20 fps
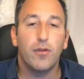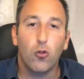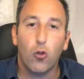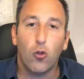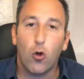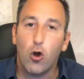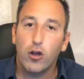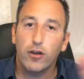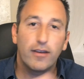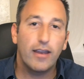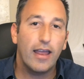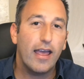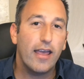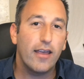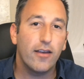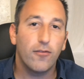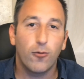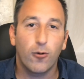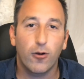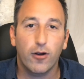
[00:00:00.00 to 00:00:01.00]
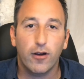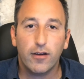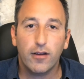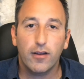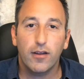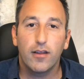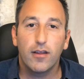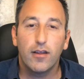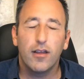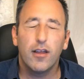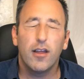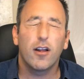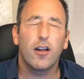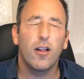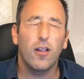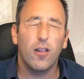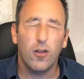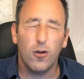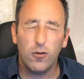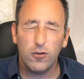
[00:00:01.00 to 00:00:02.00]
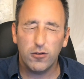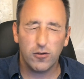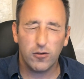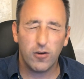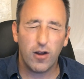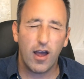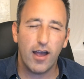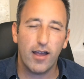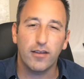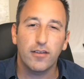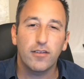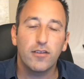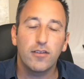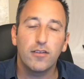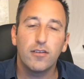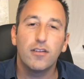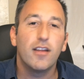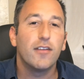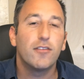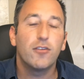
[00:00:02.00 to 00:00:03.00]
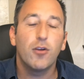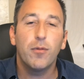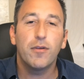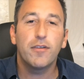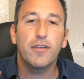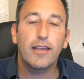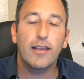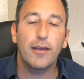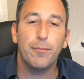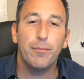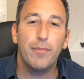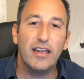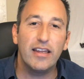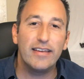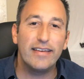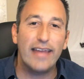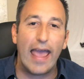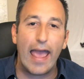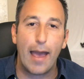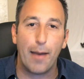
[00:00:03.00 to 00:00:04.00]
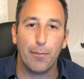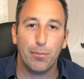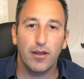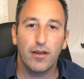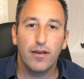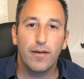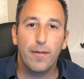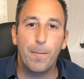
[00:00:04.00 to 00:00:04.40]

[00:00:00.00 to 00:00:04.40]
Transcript: long day of work, close your eyes. It's almost like a mini nap.